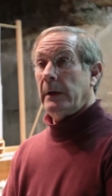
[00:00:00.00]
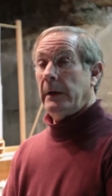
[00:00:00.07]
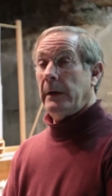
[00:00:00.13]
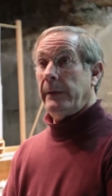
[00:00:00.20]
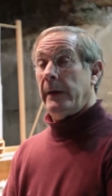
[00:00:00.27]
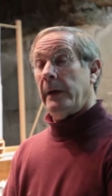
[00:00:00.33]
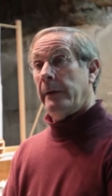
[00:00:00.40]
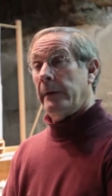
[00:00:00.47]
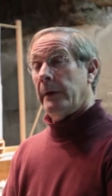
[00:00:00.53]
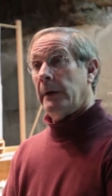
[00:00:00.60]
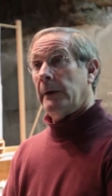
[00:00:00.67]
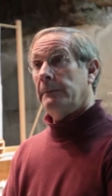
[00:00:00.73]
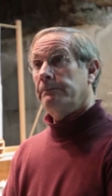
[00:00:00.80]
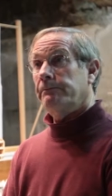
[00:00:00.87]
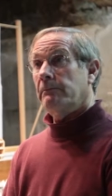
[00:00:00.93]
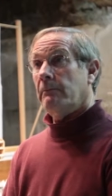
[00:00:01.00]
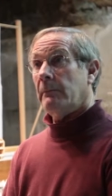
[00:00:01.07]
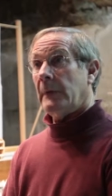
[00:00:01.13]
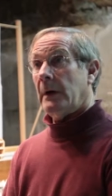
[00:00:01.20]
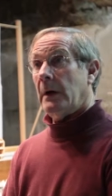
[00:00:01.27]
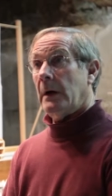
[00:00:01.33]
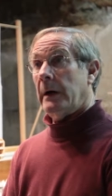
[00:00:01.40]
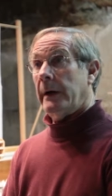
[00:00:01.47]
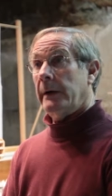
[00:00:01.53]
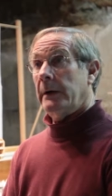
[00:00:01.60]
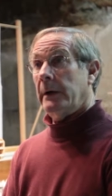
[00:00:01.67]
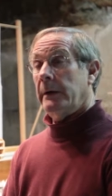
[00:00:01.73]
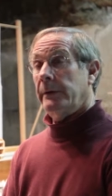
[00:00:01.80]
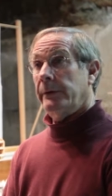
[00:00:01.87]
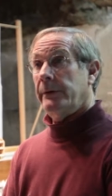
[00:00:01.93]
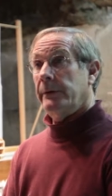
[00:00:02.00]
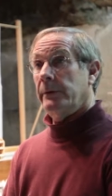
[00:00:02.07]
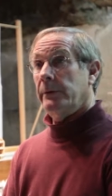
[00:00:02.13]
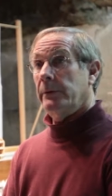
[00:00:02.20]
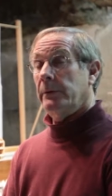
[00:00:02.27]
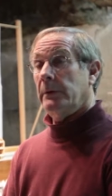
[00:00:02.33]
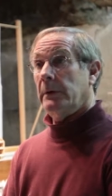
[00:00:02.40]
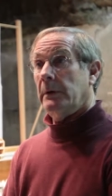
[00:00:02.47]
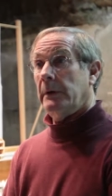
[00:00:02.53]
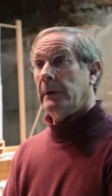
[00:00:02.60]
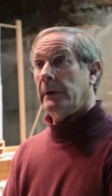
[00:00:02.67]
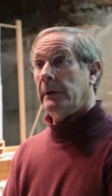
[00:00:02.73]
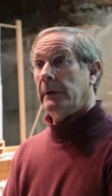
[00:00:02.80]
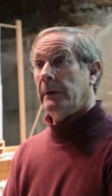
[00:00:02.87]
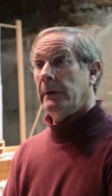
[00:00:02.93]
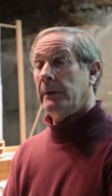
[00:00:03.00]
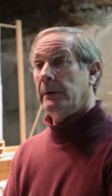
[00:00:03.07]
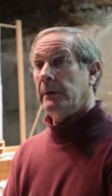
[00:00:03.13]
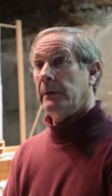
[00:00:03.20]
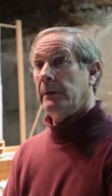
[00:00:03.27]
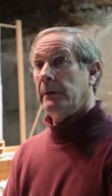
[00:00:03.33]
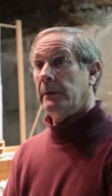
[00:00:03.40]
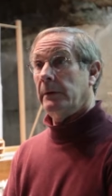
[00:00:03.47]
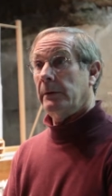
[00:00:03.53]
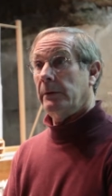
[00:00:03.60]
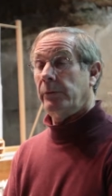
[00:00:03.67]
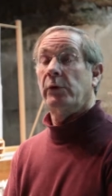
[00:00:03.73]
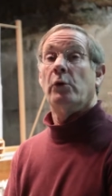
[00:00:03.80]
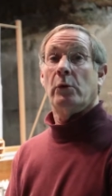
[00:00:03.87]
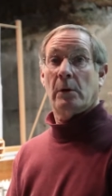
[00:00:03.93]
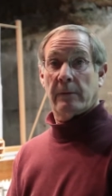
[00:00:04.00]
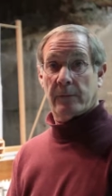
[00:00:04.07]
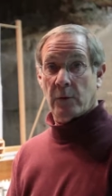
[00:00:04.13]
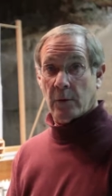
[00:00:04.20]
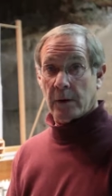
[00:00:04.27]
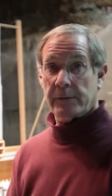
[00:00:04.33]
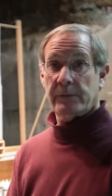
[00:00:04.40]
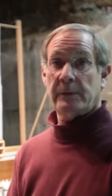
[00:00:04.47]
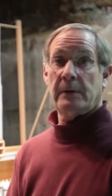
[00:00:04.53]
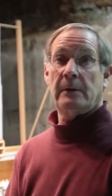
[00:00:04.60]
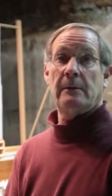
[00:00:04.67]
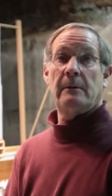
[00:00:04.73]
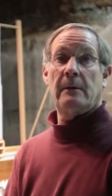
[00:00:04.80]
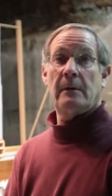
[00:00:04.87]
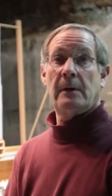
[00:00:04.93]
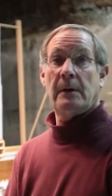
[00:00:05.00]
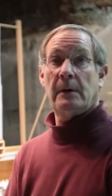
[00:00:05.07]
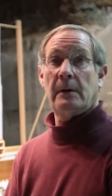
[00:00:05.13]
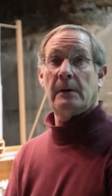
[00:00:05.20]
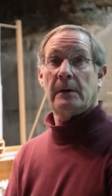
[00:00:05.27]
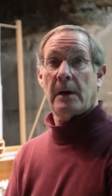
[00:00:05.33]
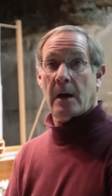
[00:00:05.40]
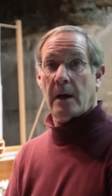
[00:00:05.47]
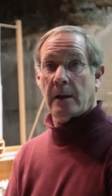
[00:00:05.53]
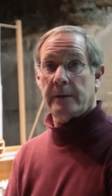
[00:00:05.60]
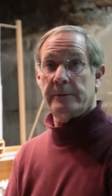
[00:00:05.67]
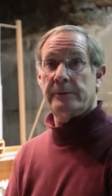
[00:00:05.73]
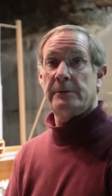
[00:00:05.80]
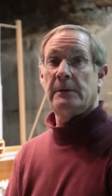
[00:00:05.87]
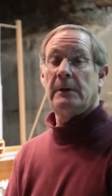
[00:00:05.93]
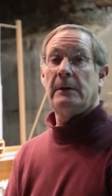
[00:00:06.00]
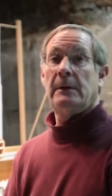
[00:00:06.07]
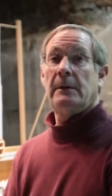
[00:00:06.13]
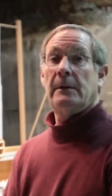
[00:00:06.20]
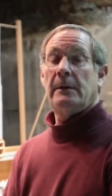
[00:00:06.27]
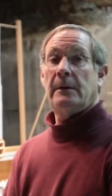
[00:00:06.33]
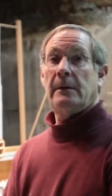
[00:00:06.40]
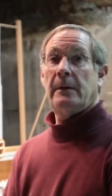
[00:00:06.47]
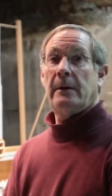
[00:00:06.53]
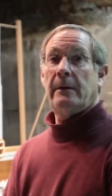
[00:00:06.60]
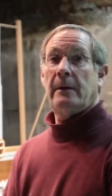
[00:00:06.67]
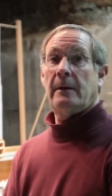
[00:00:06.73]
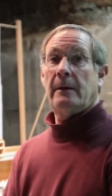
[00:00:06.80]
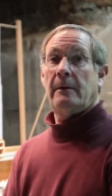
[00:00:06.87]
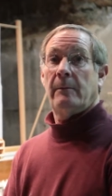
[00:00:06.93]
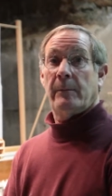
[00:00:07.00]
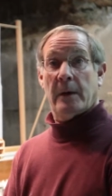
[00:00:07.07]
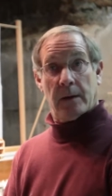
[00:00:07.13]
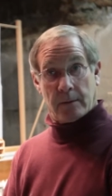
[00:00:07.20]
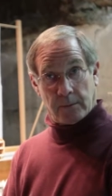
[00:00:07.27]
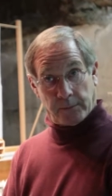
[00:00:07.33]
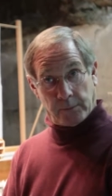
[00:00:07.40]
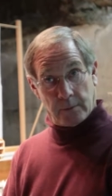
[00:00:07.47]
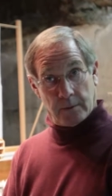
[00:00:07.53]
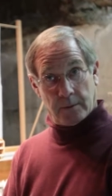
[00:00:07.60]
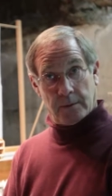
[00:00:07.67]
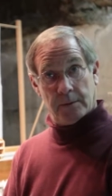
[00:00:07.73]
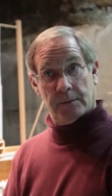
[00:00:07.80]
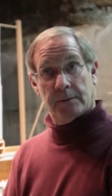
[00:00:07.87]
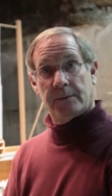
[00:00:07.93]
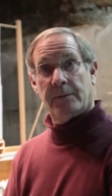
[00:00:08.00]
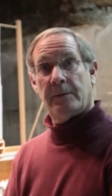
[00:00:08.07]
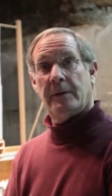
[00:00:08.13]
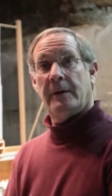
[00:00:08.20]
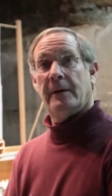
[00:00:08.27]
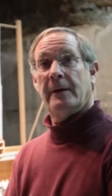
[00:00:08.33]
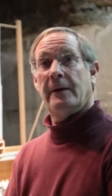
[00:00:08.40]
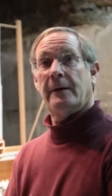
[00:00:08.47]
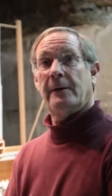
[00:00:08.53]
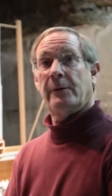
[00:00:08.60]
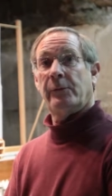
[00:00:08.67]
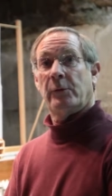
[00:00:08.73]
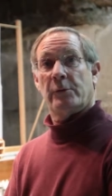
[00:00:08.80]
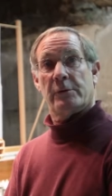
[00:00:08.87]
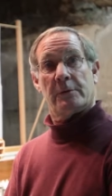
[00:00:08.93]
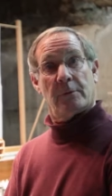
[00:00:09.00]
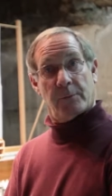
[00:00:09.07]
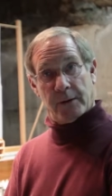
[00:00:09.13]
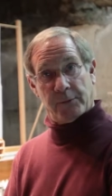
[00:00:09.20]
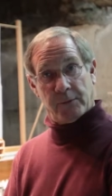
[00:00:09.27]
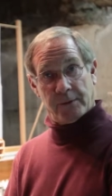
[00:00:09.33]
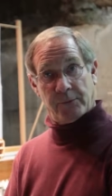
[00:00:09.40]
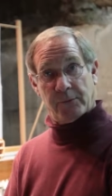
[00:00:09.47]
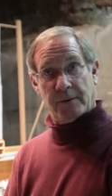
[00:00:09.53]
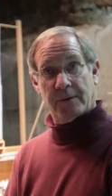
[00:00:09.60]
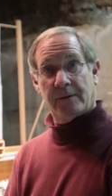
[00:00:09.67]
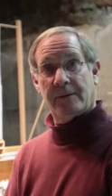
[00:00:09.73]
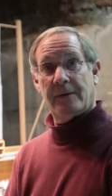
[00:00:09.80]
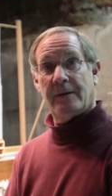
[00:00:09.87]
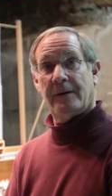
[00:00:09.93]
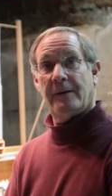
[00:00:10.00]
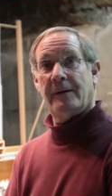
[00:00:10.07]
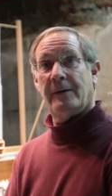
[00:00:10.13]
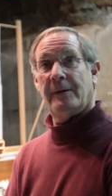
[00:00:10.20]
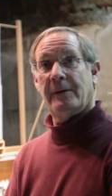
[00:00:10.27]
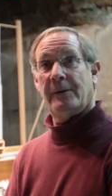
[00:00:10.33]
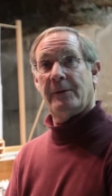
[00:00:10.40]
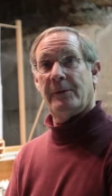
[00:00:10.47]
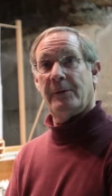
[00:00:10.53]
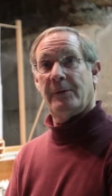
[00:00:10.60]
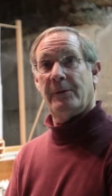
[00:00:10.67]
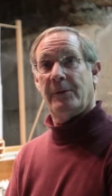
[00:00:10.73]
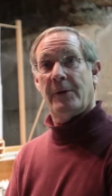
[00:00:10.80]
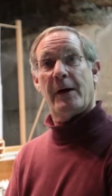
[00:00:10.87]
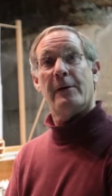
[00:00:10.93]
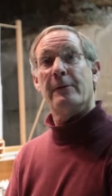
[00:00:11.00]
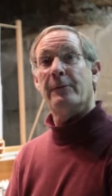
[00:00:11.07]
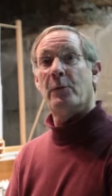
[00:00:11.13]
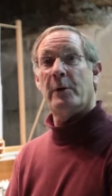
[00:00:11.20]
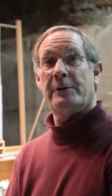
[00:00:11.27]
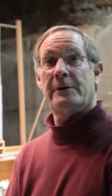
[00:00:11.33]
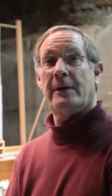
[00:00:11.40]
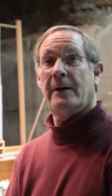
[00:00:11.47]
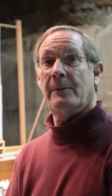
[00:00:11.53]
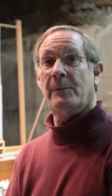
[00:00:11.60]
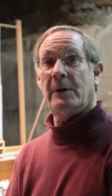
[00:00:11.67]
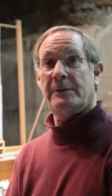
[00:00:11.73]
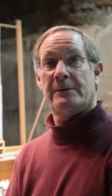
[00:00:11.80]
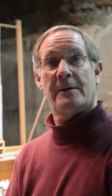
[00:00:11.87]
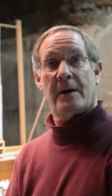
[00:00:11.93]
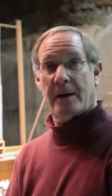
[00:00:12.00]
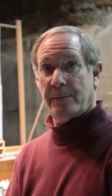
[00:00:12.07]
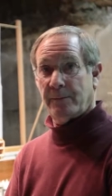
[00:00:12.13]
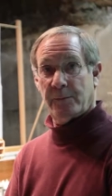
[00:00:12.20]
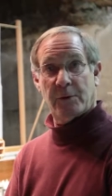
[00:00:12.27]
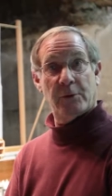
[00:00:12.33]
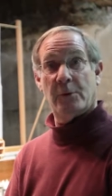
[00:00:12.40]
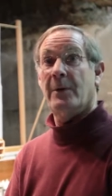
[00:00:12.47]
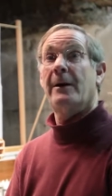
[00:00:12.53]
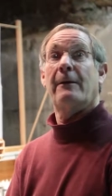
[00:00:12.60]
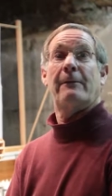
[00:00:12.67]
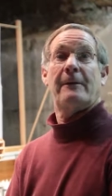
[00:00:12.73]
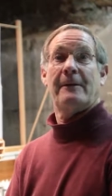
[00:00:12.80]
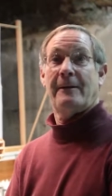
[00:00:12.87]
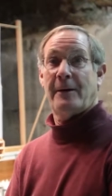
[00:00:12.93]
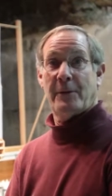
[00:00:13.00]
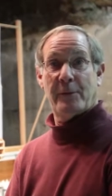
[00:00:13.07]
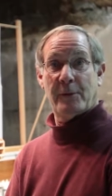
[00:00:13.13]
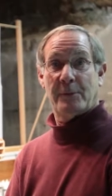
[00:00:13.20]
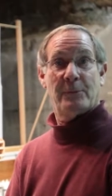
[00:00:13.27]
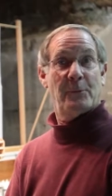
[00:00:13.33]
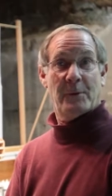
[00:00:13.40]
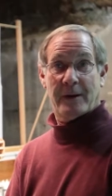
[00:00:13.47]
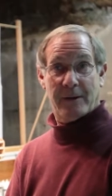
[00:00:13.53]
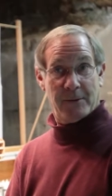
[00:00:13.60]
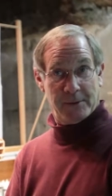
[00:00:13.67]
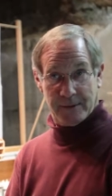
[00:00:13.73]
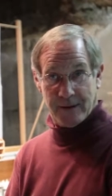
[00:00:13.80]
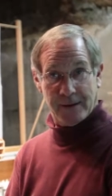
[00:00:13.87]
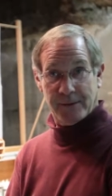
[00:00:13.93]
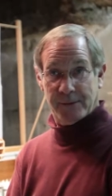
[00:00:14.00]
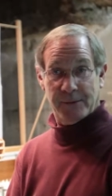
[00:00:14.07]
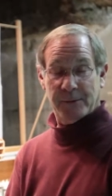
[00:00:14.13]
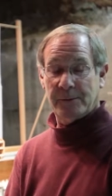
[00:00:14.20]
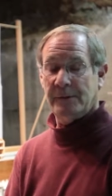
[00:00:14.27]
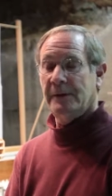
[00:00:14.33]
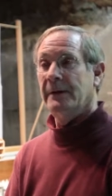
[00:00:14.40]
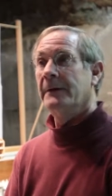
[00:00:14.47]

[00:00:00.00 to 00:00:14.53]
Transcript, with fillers: And then um, I got into uh, school, of course, and uh, college, and then medical school, and a surgical residency, uh, none of which had much time to do anything other than what I had to do.